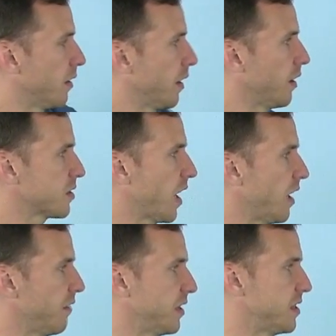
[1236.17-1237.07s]
here's kind
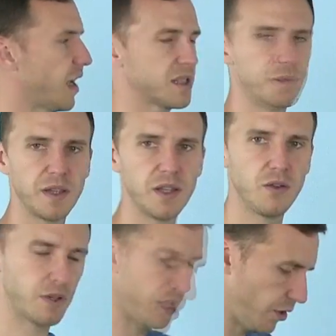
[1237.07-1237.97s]
of an assessment that
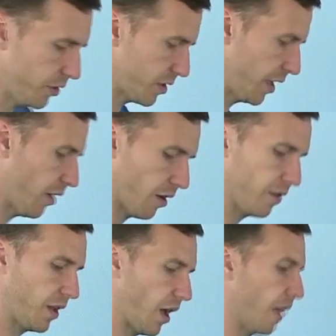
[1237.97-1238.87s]
you can use, and here are
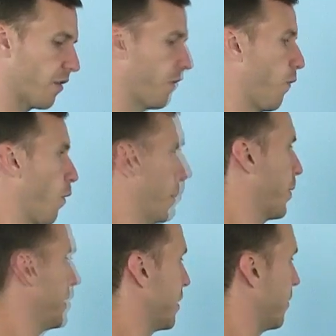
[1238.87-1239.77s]
the other 4
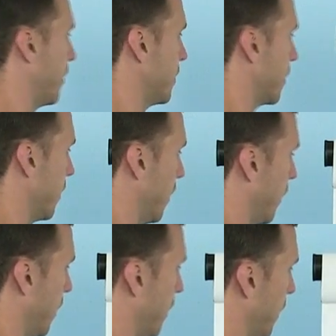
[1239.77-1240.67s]
principles
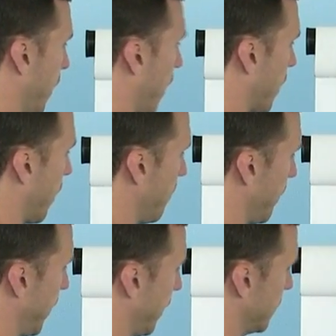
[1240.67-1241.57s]
that our
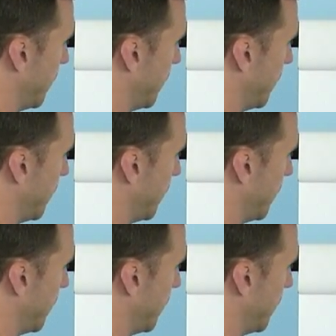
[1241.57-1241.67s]
company is